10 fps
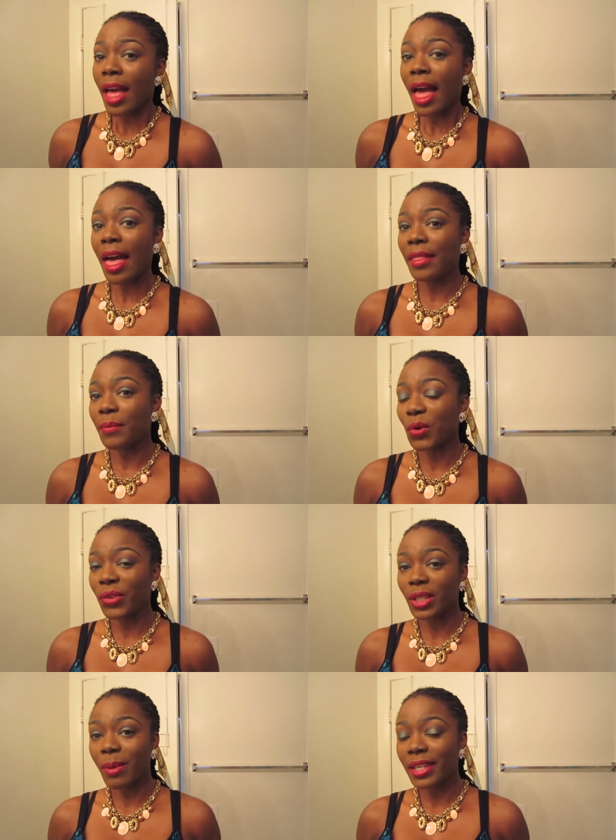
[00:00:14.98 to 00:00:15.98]
and the movie
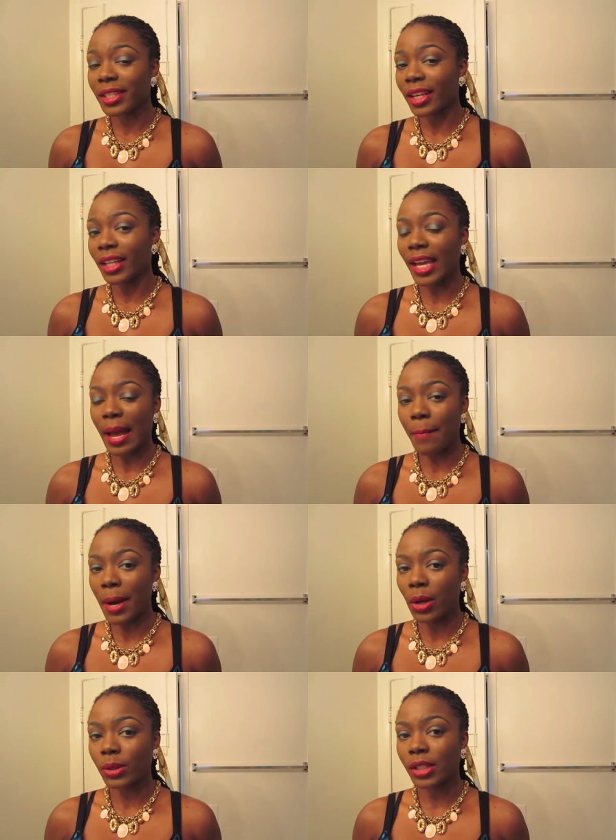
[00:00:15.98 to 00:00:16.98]
is basically
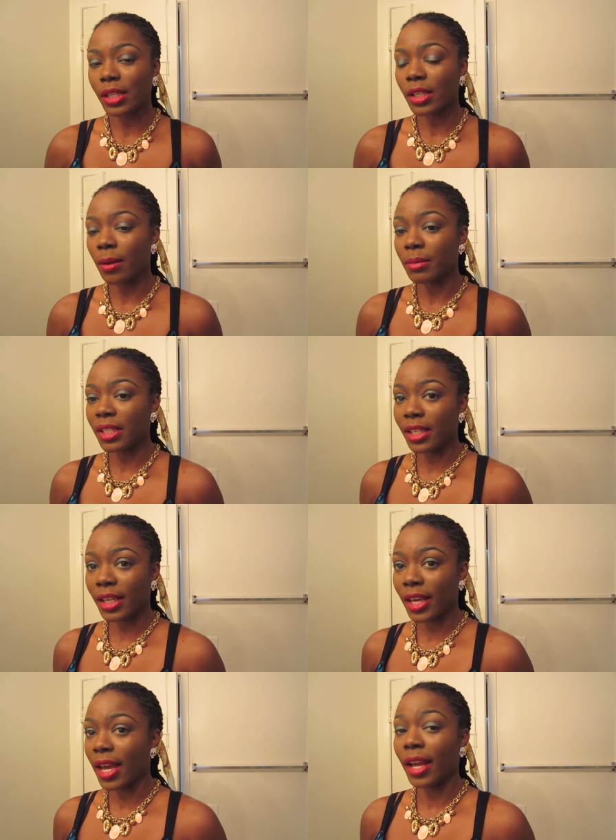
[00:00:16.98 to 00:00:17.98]
about some
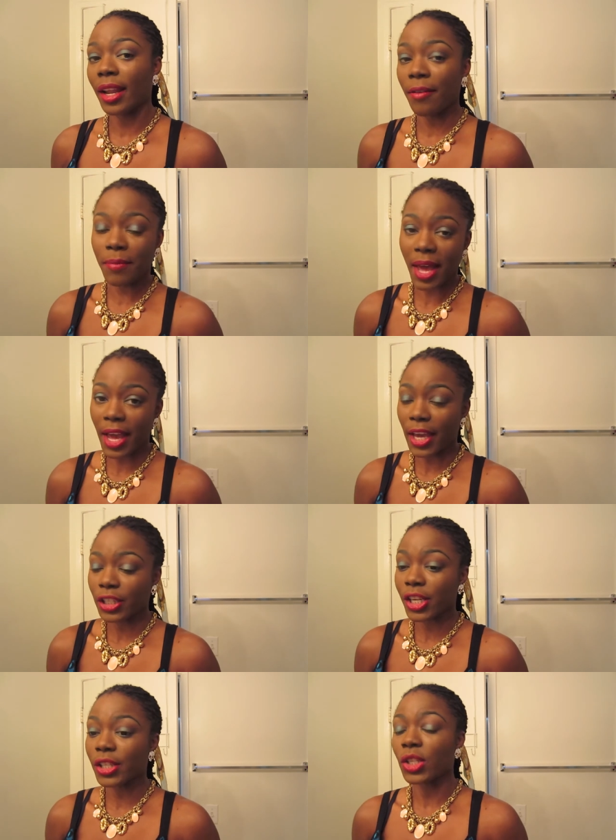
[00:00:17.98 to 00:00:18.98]
DEA and FBI
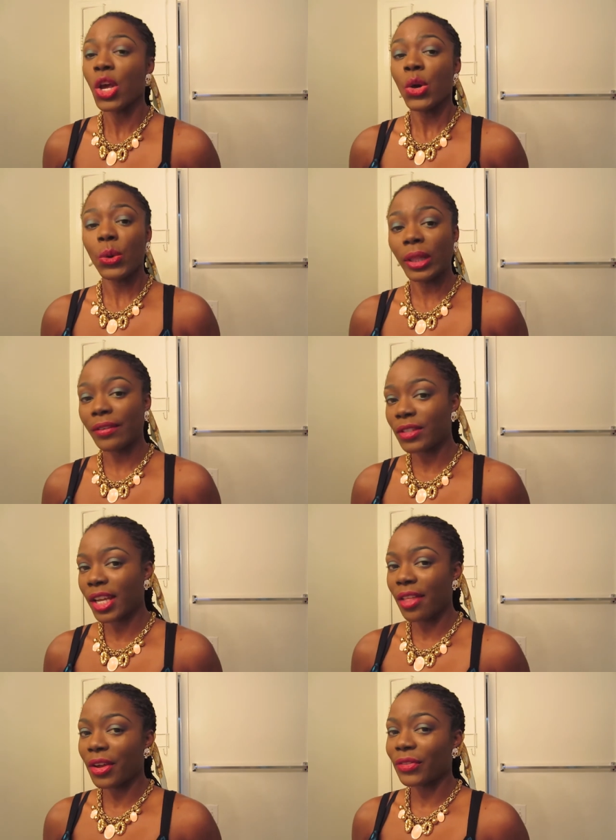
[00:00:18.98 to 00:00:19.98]
agents who live
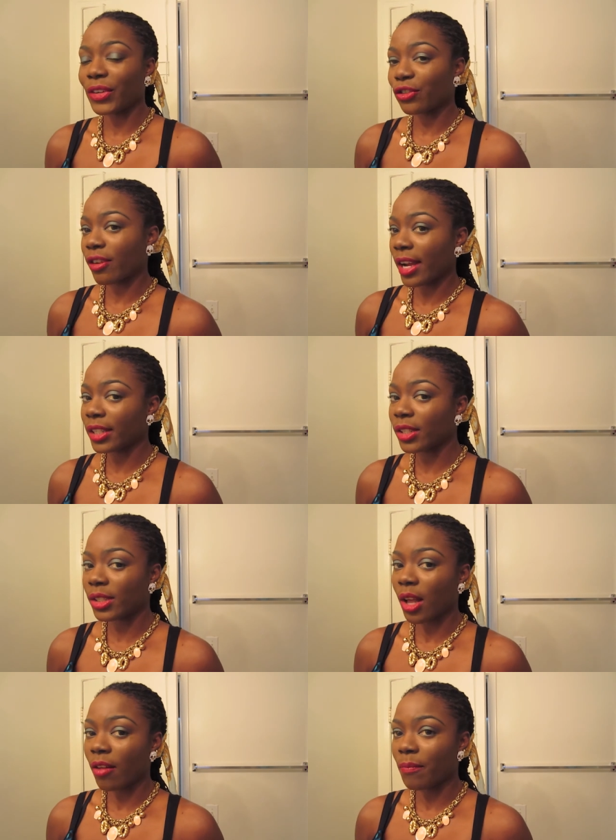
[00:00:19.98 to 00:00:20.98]
together and they're trying to
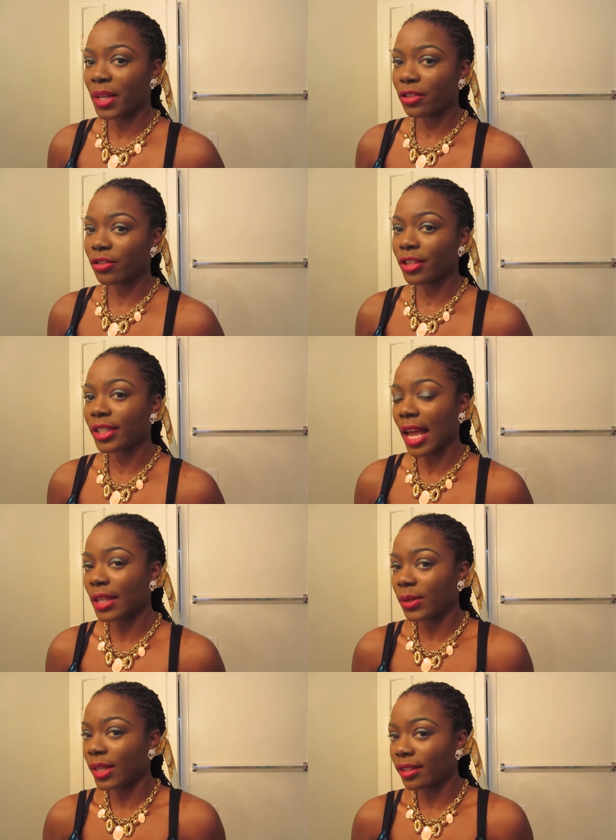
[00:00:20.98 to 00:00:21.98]
solve mysteries
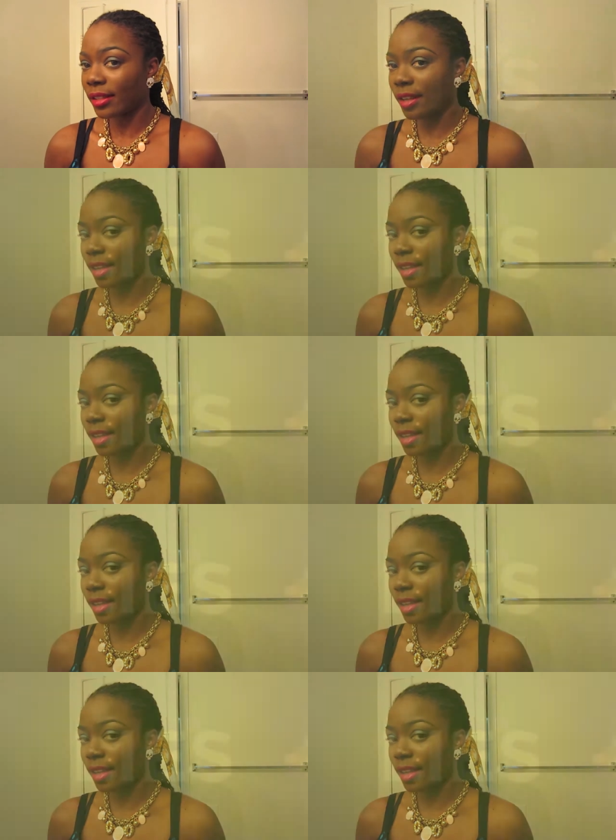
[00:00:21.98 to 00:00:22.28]
as you can see